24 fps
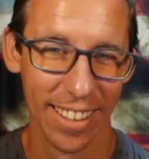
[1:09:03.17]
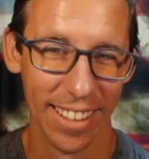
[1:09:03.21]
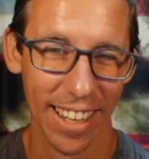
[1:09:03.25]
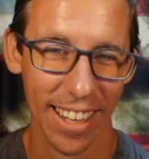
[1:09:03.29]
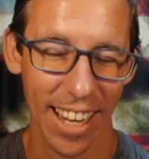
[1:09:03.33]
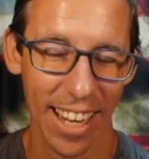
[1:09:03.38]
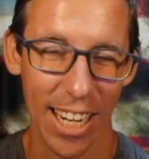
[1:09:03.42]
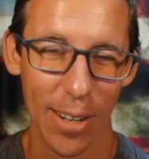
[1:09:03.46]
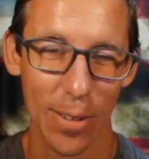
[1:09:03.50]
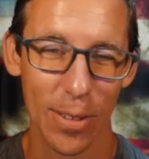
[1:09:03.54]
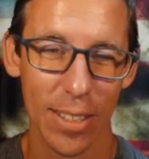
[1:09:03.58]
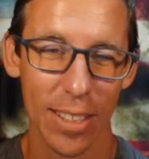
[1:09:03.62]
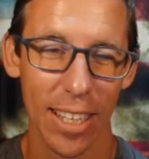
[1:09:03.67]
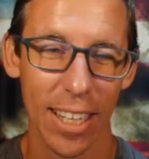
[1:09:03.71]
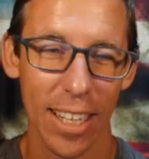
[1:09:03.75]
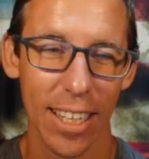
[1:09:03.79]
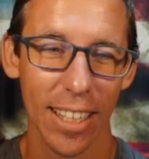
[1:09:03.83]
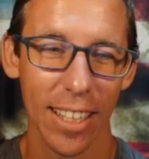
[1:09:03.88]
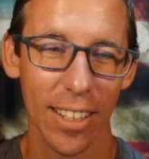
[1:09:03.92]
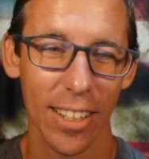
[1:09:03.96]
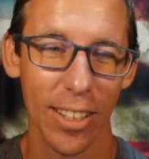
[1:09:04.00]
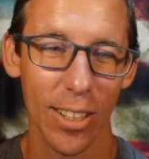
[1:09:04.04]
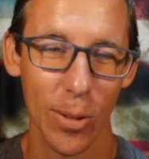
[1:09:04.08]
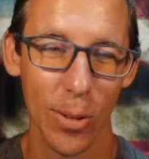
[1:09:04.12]
And he was
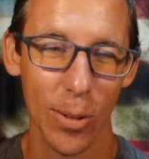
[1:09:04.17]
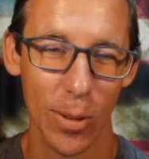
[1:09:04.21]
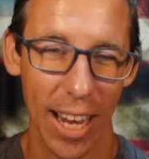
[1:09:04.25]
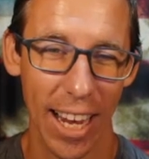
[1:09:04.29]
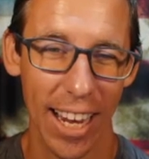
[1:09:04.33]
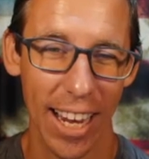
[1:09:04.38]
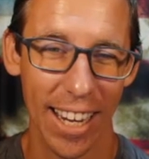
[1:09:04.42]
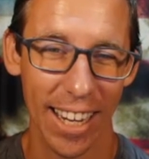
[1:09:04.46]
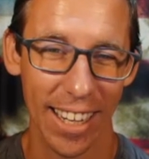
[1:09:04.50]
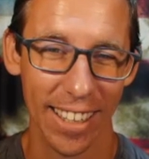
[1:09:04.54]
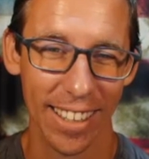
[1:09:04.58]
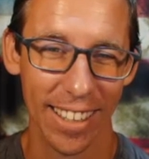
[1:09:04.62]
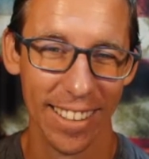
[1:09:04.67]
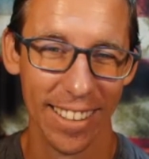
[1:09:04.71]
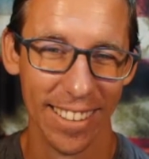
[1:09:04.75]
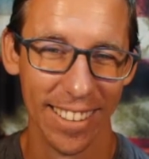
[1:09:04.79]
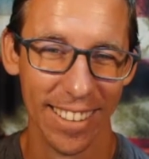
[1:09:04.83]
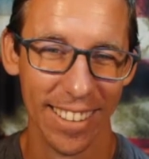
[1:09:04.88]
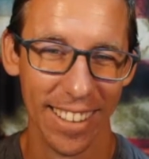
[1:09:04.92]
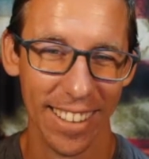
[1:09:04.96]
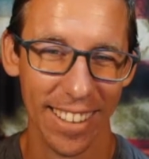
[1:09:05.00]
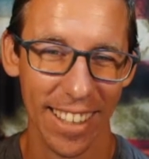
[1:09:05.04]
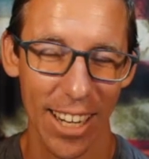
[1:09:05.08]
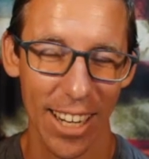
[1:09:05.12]
like, You can
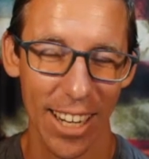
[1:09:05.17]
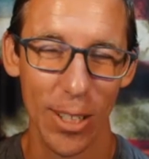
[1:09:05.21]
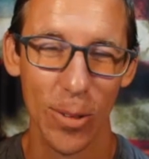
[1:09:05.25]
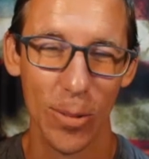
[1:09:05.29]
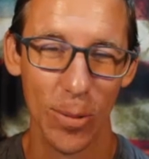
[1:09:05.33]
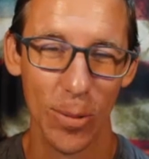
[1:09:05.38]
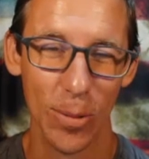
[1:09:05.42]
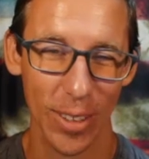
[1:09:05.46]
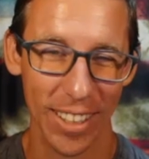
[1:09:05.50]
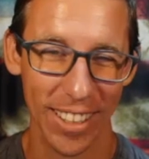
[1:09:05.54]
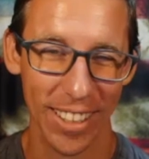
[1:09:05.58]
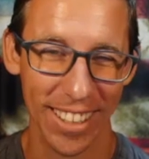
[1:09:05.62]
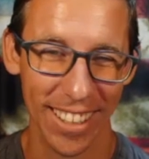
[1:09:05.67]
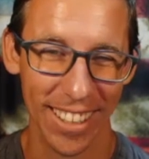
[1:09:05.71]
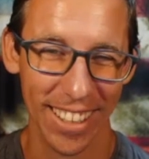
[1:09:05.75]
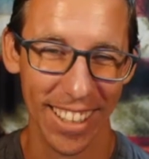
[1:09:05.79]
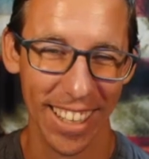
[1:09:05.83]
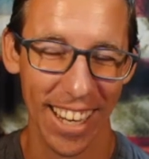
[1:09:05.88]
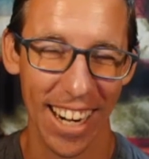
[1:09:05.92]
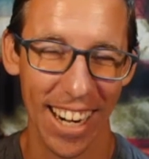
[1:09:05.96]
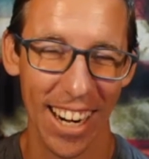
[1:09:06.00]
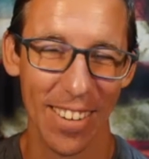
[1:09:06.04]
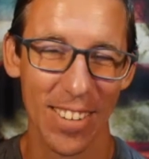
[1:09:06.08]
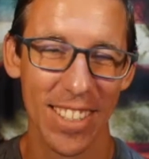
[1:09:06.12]
and you will.
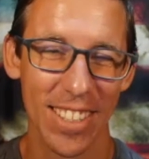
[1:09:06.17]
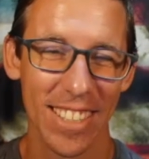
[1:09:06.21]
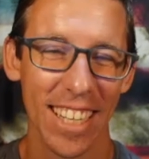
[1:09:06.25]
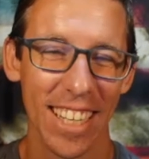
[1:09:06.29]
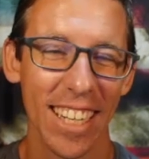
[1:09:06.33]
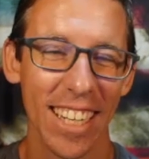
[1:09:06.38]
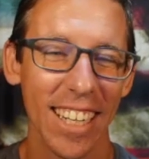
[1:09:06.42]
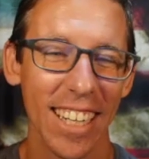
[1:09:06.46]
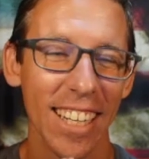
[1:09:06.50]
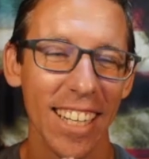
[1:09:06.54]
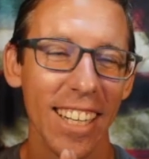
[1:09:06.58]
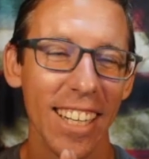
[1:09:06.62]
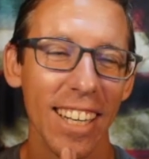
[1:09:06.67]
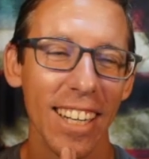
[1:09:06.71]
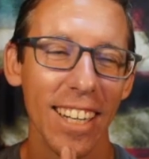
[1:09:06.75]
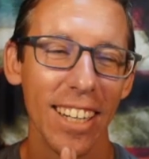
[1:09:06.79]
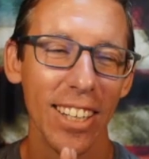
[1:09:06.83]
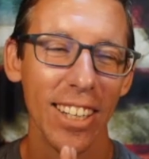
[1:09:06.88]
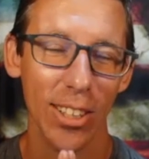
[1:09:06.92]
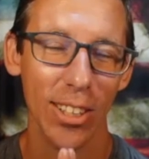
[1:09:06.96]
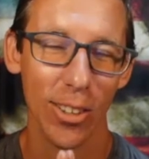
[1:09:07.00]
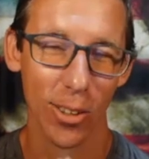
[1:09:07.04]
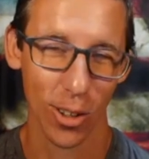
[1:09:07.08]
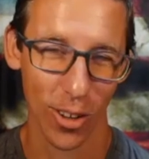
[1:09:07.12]
And I was like,
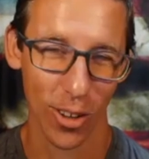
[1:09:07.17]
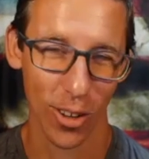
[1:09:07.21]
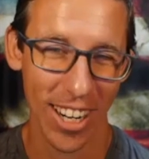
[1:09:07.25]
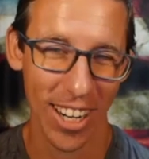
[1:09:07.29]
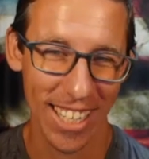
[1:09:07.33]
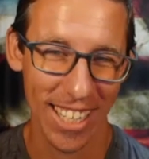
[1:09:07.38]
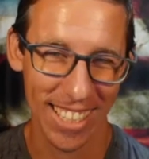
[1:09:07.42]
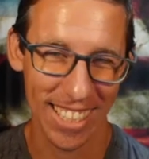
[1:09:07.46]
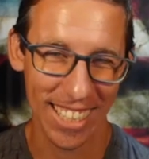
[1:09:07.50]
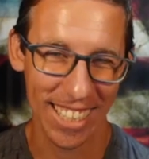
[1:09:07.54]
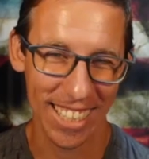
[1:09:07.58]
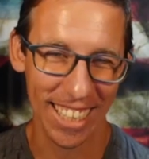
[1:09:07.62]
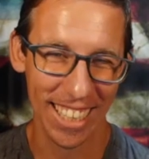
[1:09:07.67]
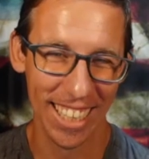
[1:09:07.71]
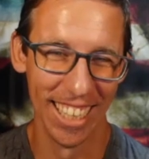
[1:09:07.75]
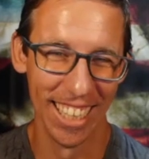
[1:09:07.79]
You're crazy.